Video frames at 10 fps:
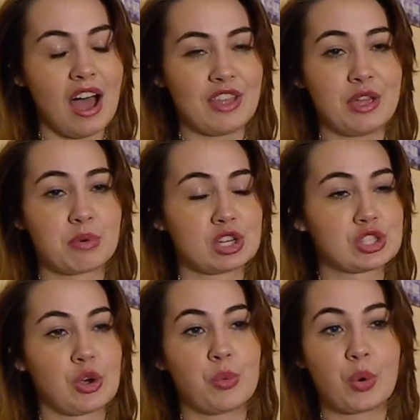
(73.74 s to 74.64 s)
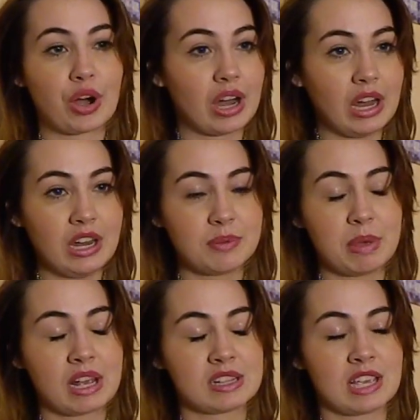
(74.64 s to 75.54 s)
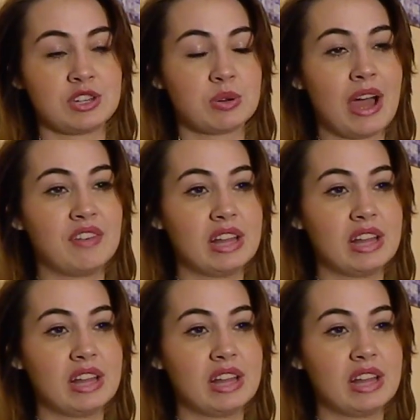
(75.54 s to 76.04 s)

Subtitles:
They were so worried because I do have